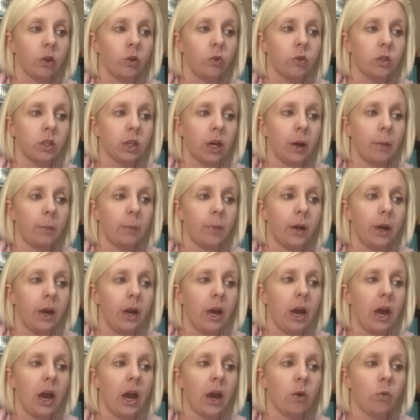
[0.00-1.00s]
those up
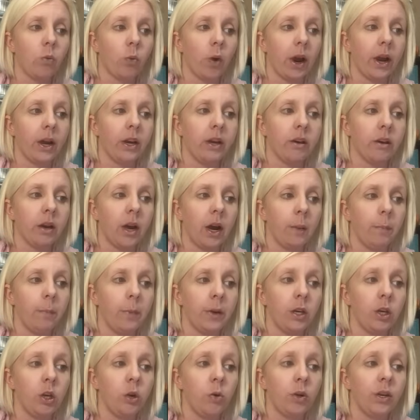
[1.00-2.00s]
and write it up,
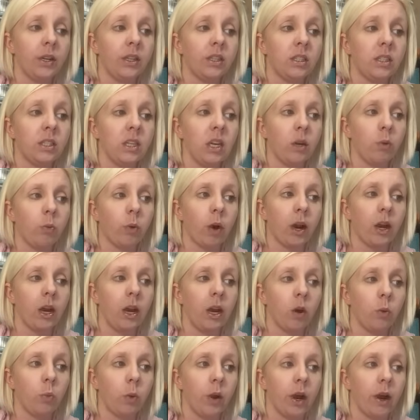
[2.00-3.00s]
and you can see right
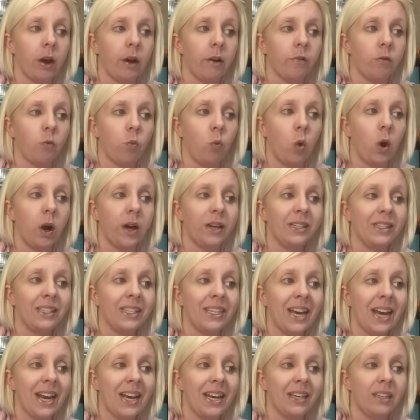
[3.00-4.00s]
here we have 1
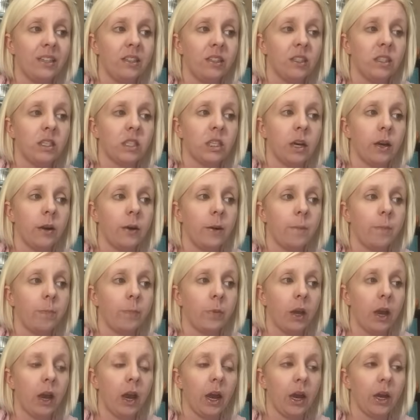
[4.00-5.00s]
tens,
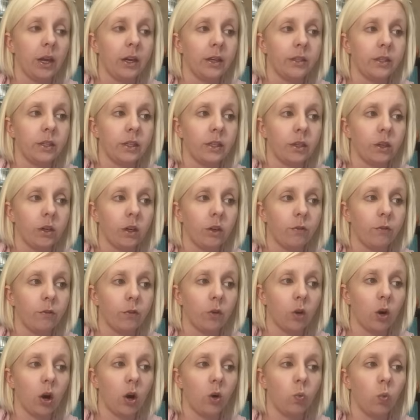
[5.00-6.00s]
and
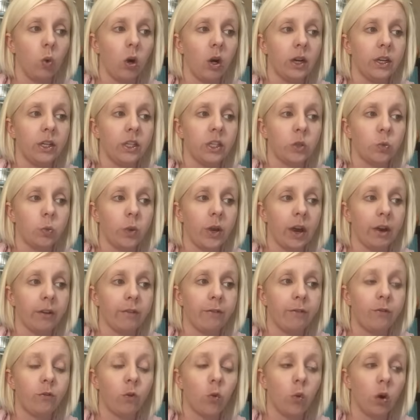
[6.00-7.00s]
for our ones we
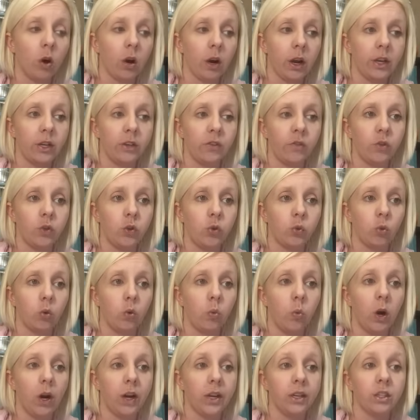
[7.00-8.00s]
have 4
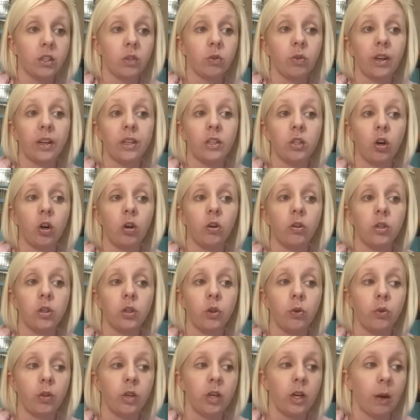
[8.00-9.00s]
individual ones, so that's
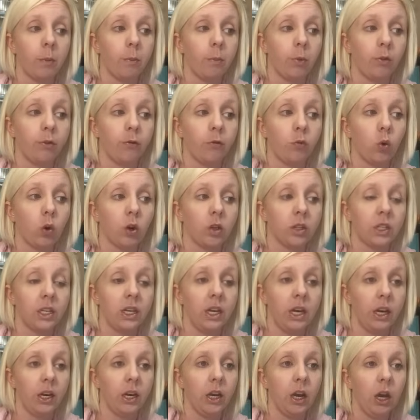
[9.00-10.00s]
also the number
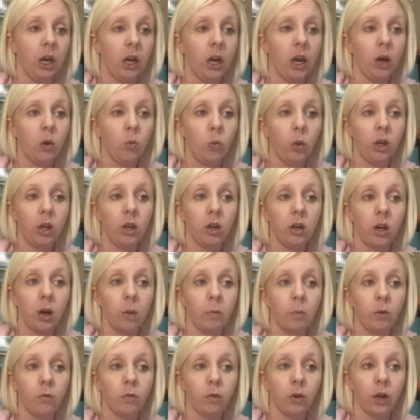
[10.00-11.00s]
14, and we can
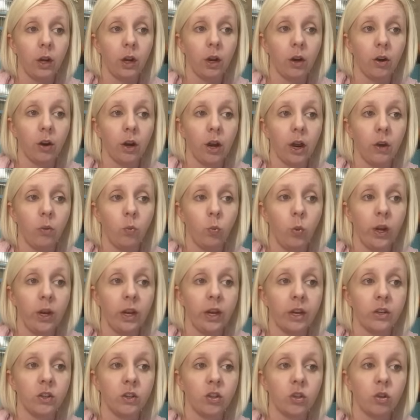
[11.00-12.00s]
come over here and we
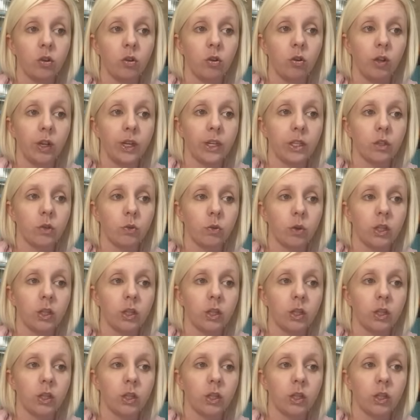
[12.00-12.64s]
can circle it. So